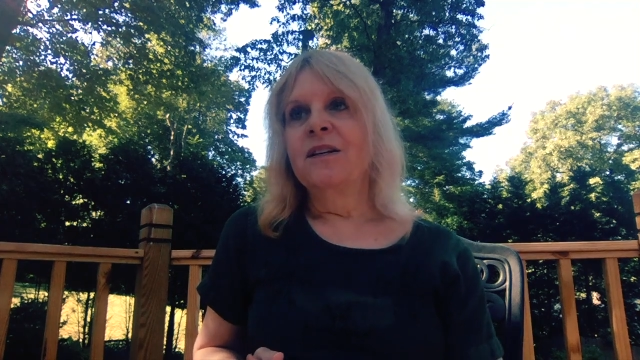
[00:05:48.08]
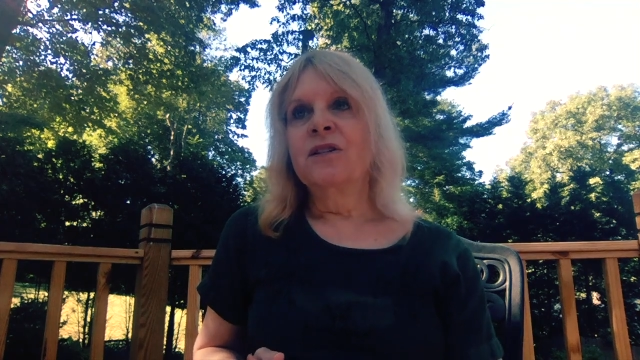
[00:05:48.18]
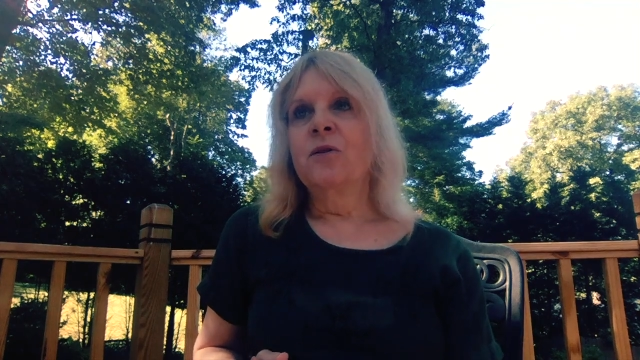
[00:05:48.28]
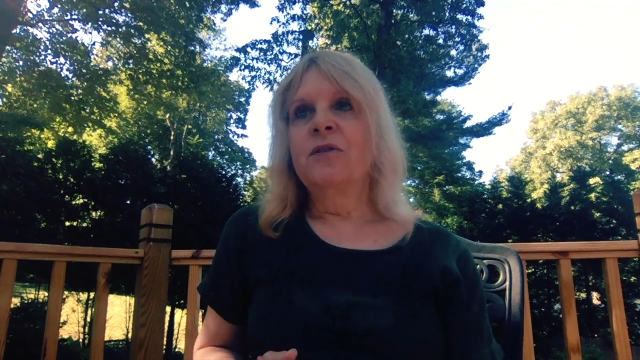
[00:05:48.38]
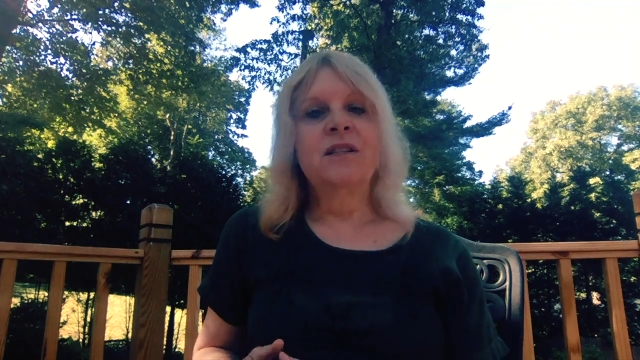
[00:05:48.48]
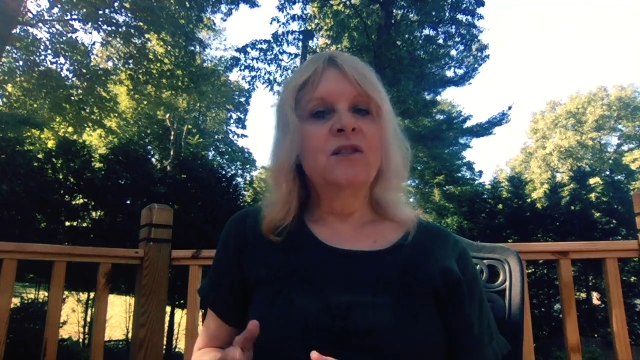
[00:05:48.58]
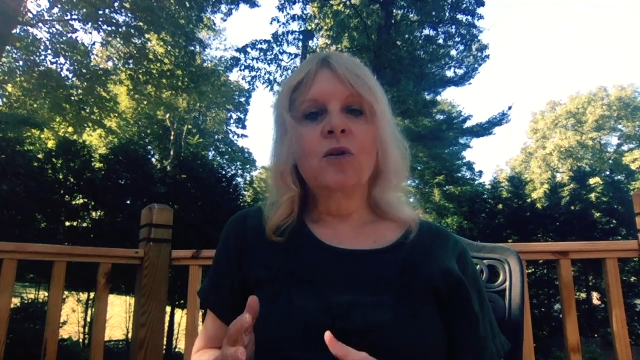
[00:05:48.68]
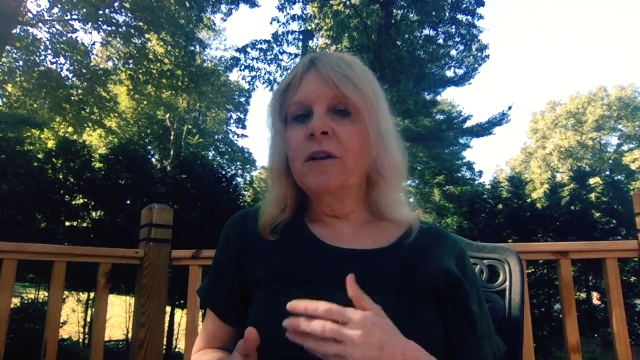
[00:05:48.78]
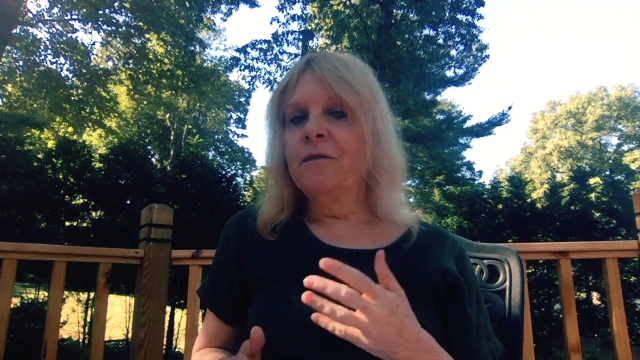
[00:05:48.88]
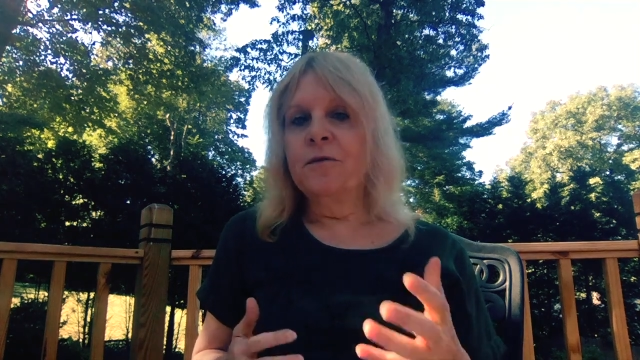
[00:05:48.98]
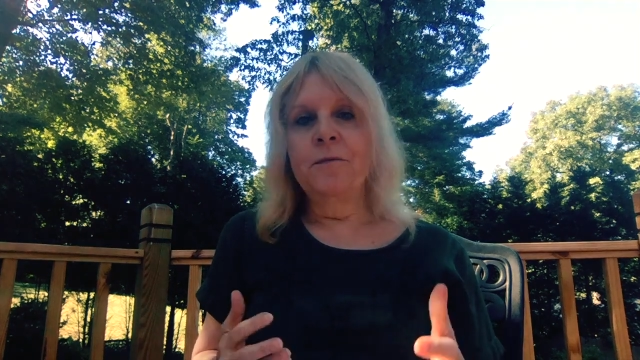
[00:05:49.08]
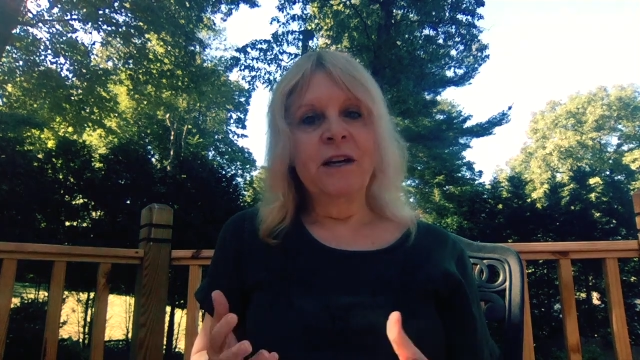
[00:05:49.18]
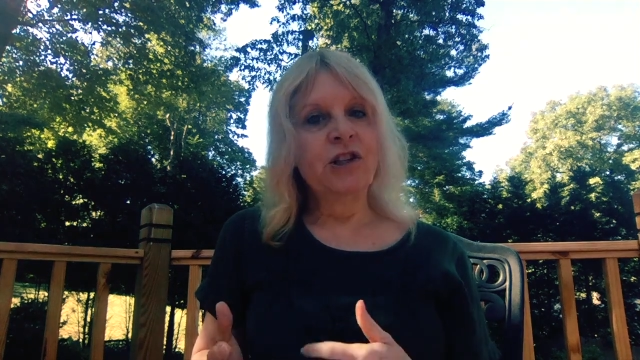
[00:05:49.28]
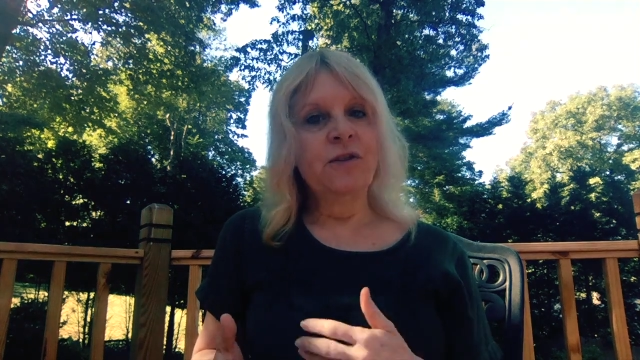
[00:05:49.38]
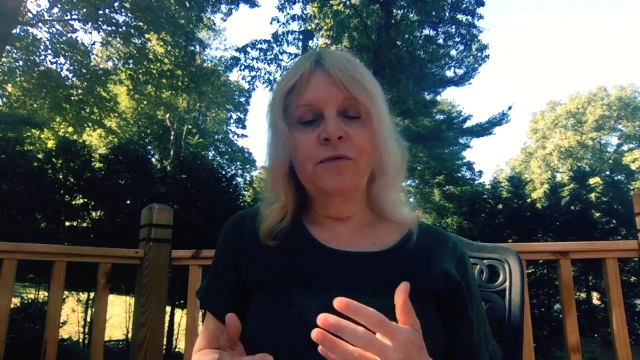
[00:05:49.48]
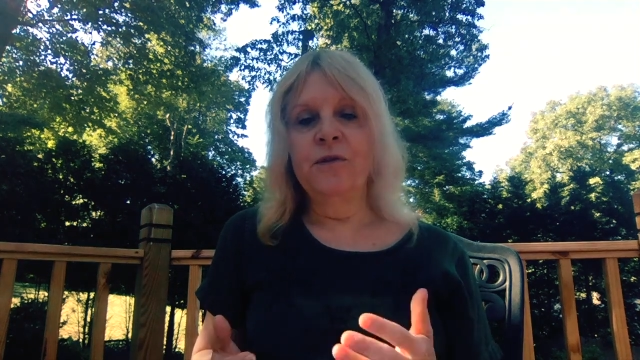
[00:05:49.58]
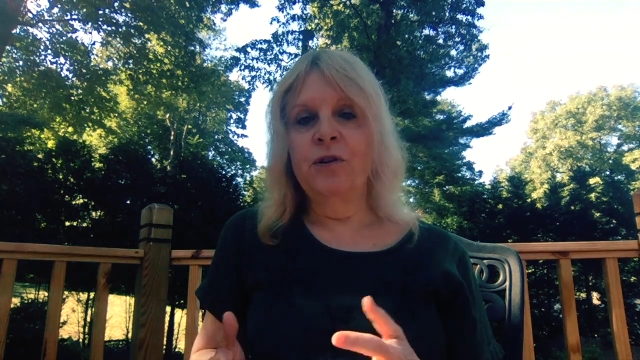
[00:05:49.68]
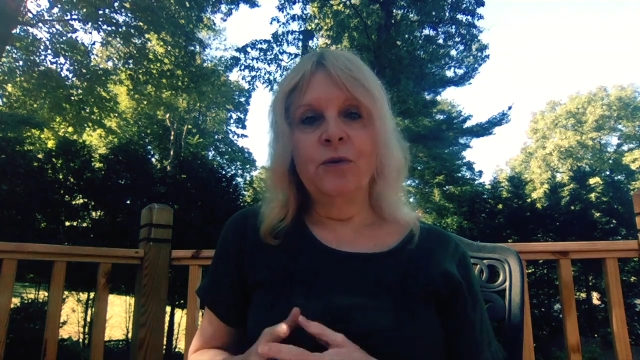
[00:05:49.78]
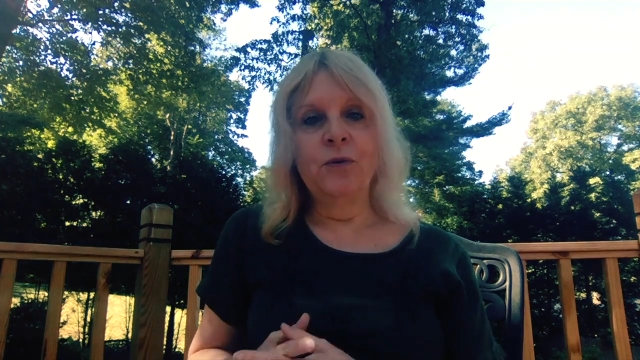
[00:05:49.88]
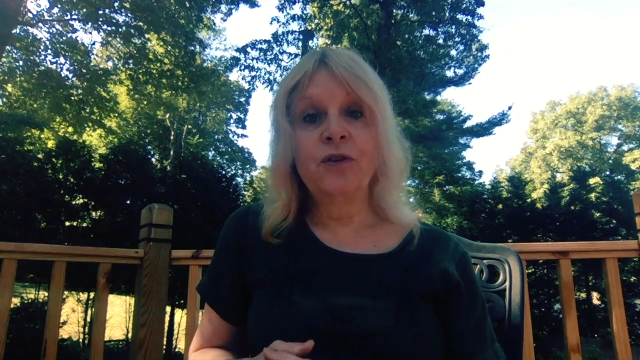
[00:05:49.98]
So this is all information for
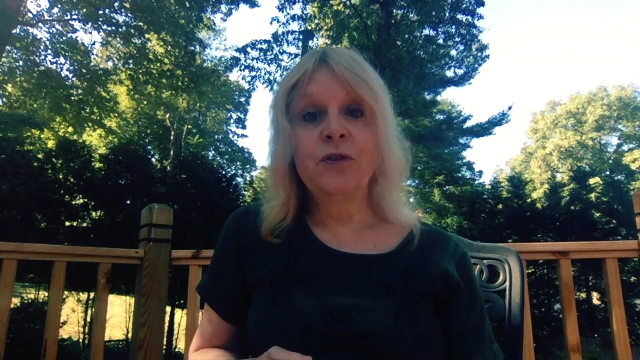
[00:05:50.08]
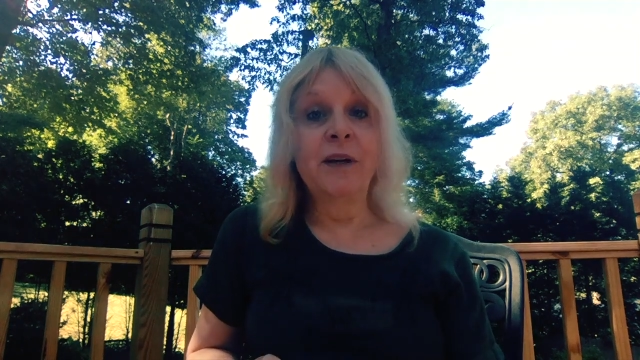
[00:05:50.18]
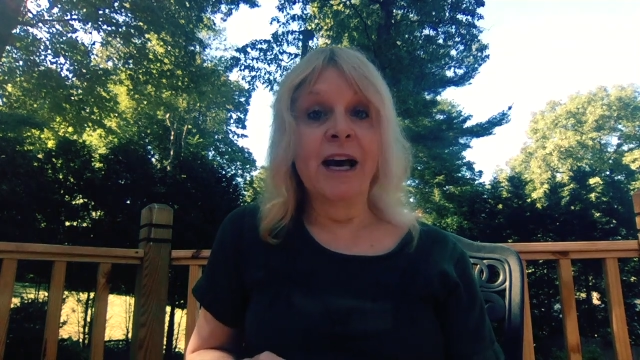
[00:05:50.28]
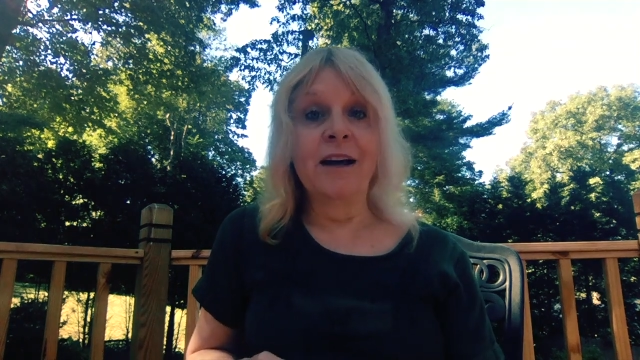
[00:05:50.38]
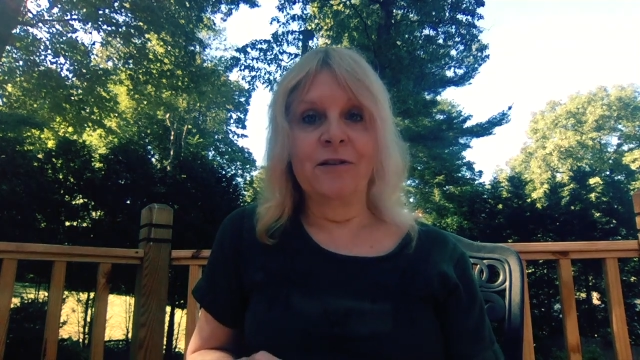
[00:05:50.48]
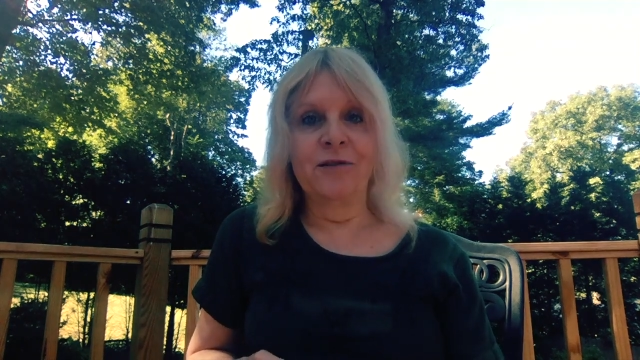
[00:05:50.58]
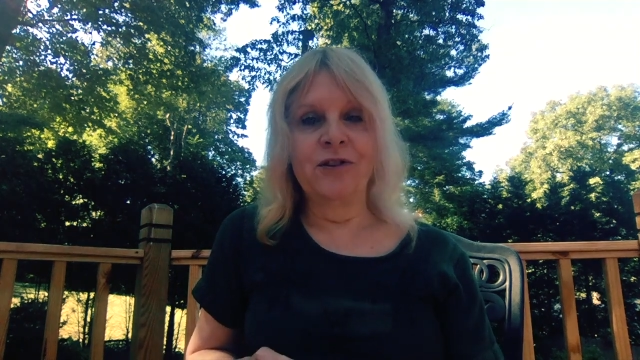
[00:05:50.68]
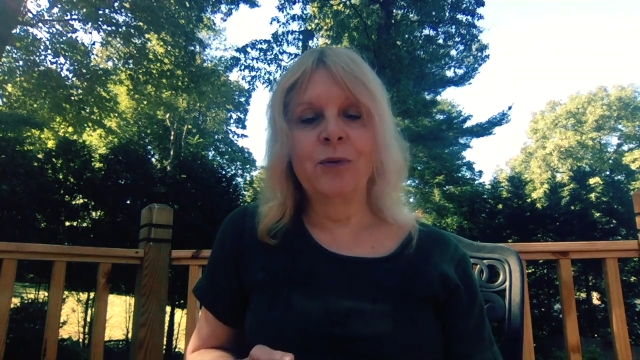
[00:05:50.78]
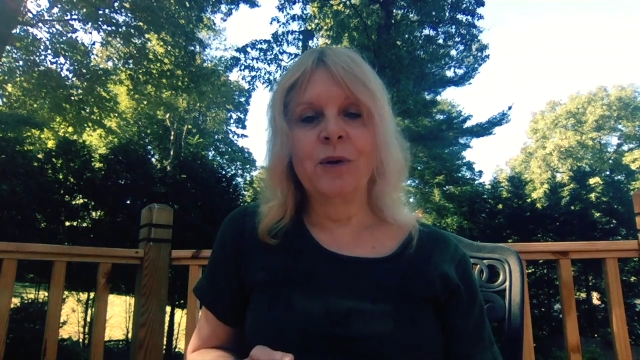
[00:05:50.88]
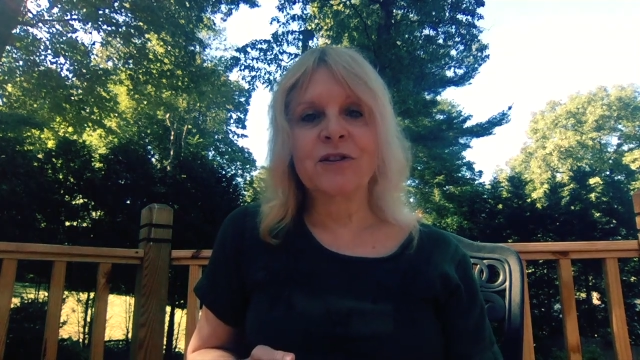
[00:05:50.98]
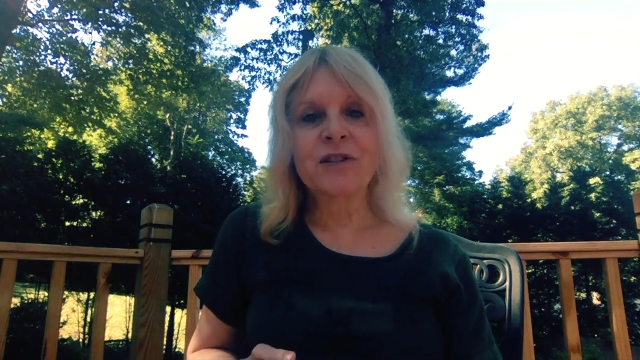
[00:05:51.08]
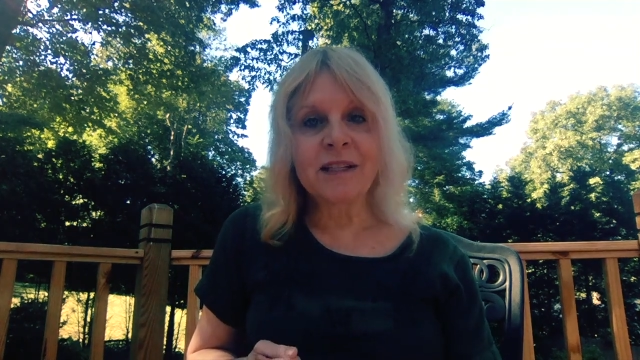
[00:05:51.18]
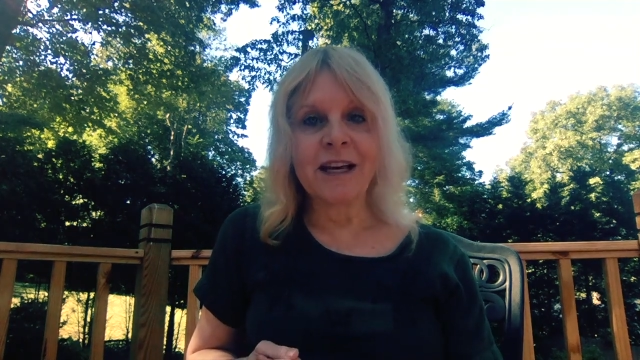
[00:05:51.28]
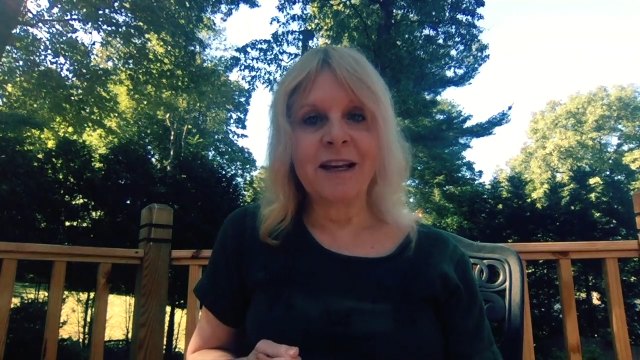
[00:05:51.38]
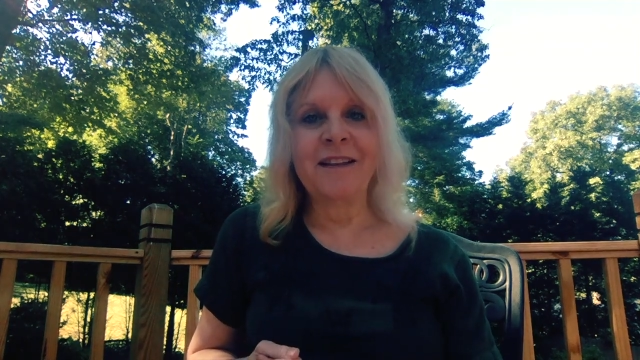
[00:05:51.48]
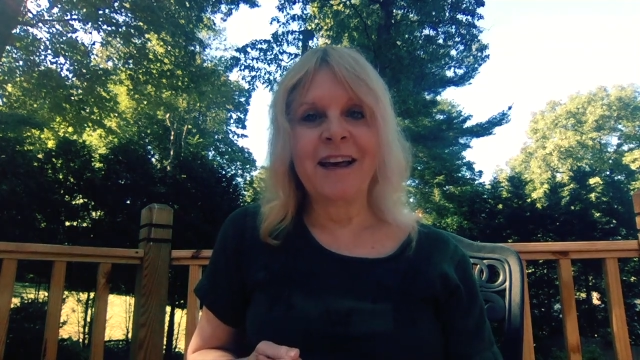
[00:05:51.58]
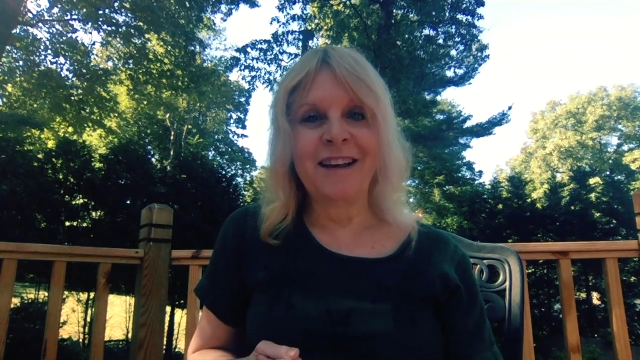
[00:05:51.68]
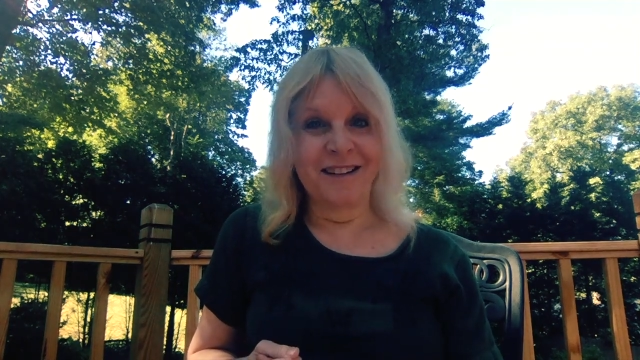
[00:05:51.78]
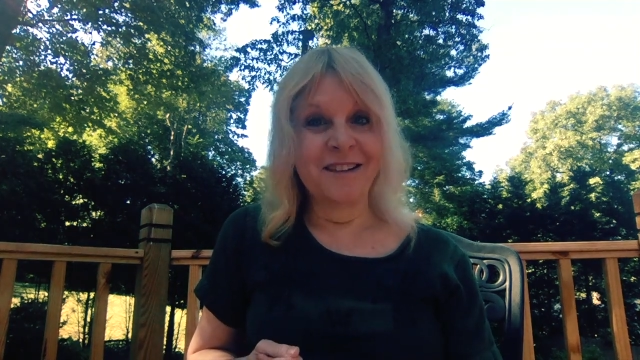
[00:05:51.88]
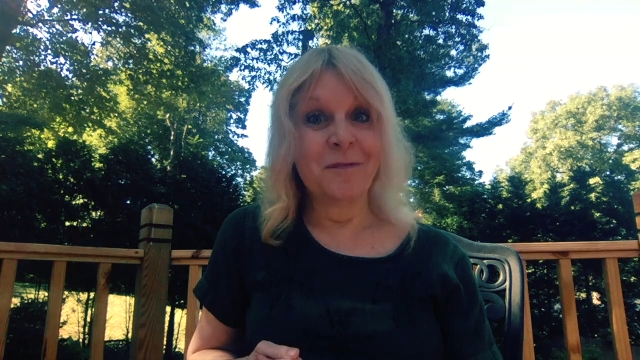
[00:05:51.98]
you to gather to understand that